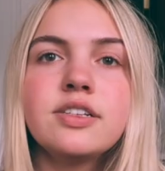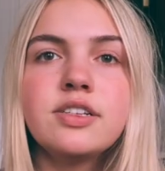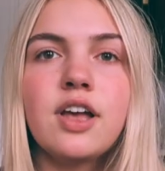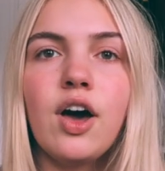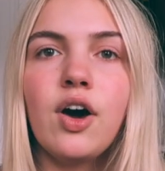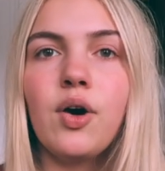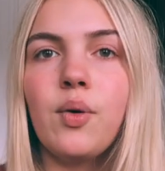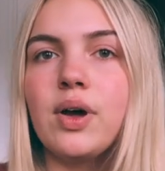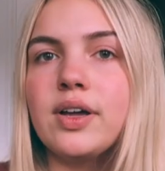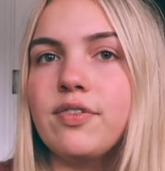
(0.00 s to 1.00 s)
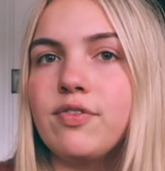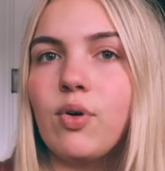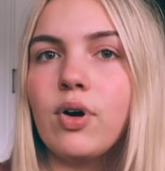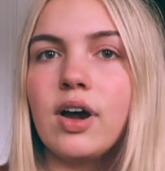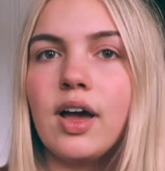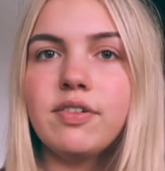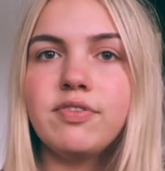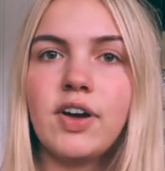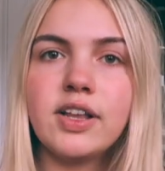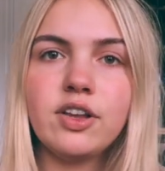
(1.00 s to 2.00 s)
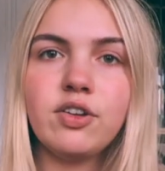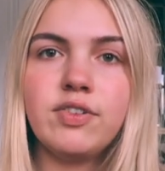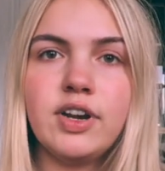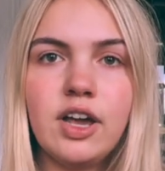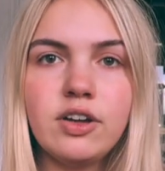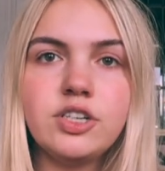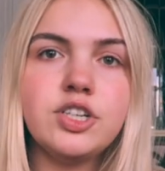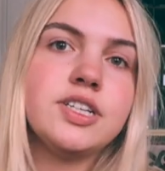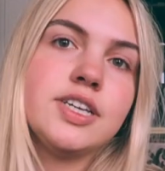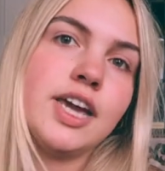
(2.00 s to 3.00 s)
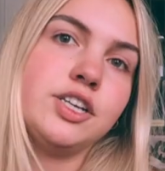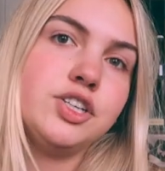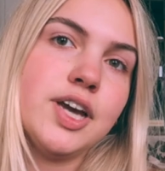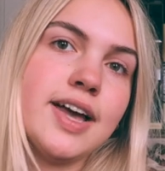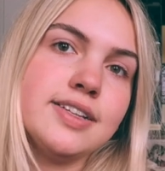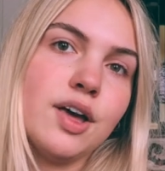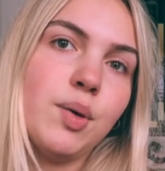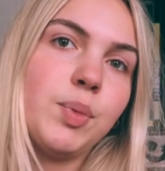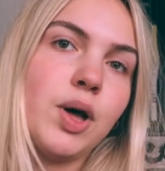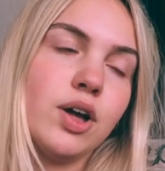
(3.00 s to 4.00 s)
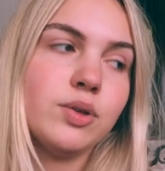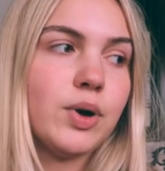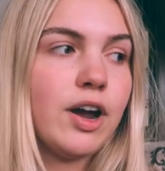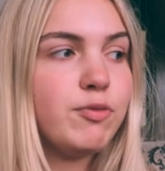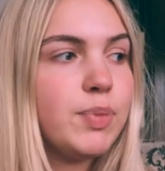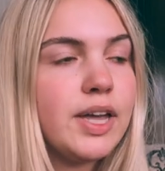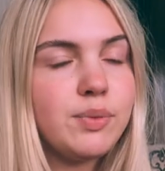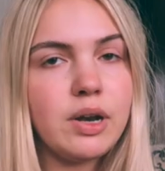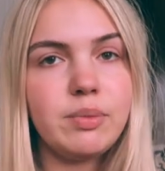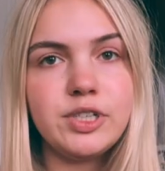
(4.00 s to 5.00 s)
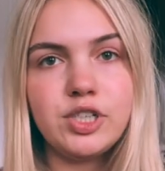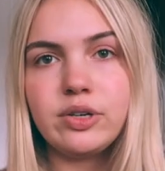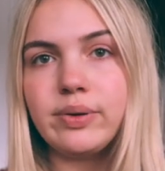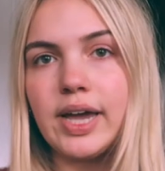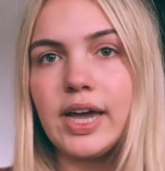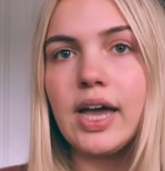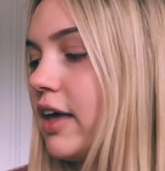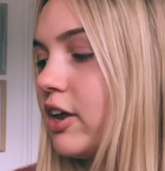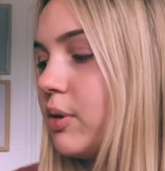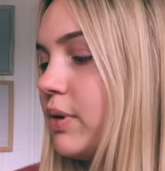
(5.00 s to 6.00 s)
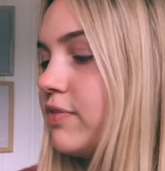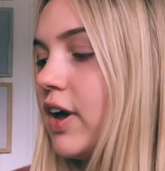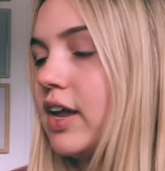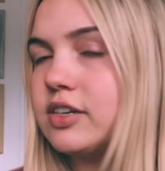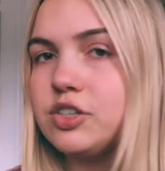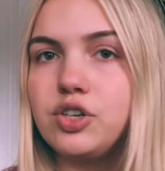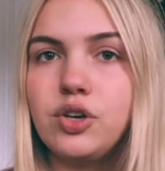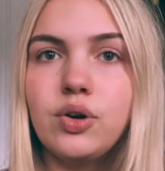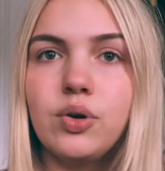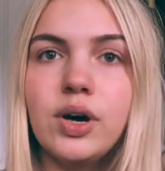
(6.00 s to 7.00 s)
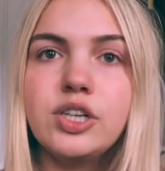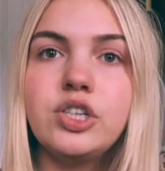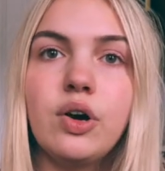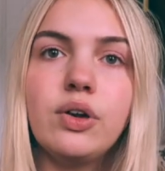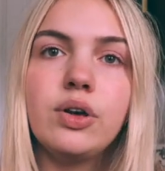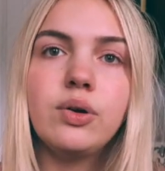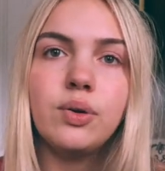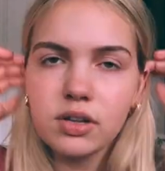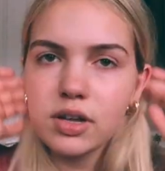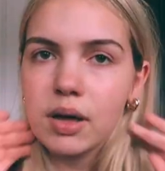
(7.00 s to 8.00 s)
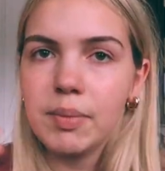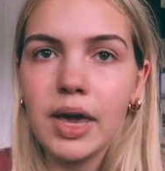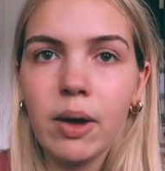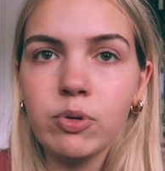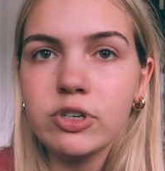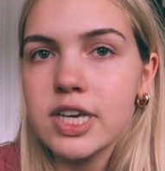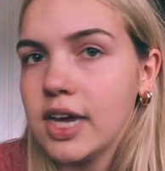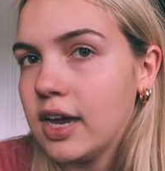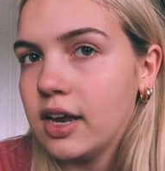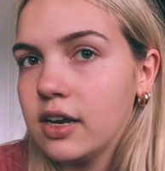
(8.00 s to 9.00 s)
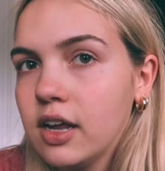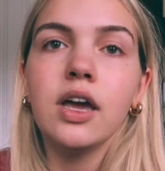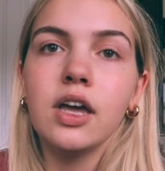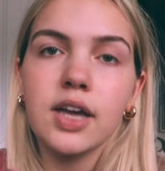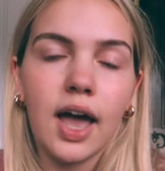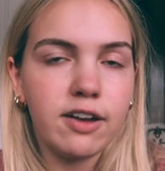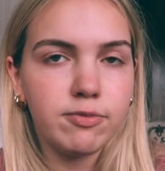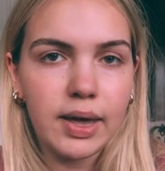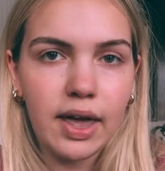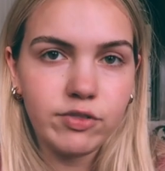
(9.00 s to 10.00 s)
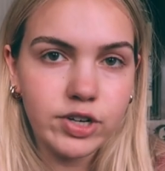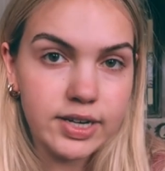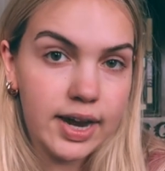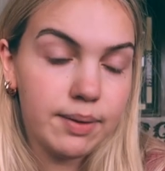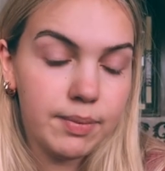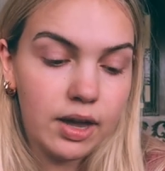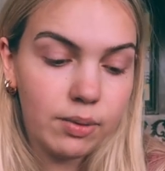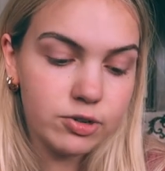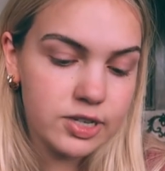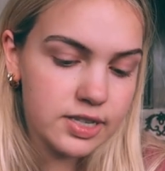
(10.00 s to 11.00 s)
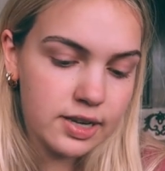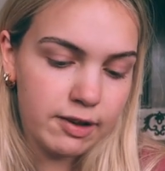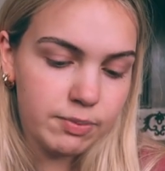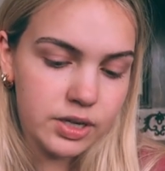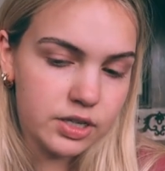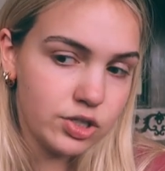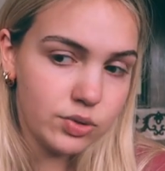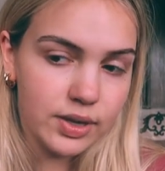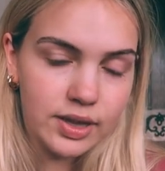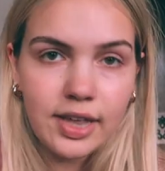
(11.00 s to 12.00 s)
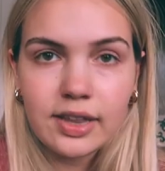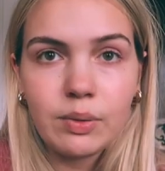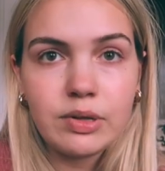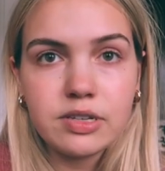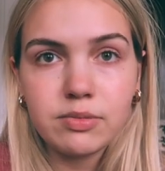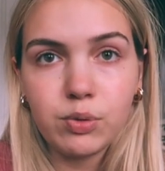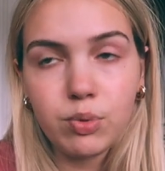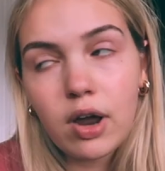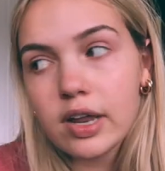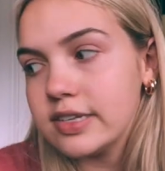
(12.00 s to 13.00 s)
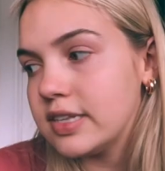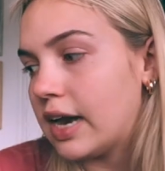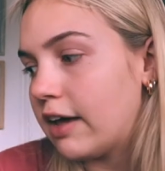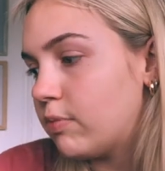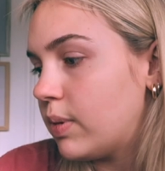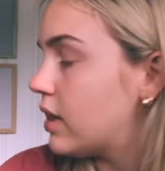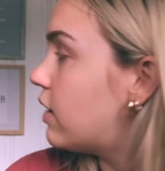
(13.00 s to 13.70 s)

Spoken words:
So, for a fun little video to just catch you guys up on where I've been, what I've been doing, I thought it'd be fun to show you a makeup routine, kind of my everyday makeup routine that I've been doing lately with some new products that I've been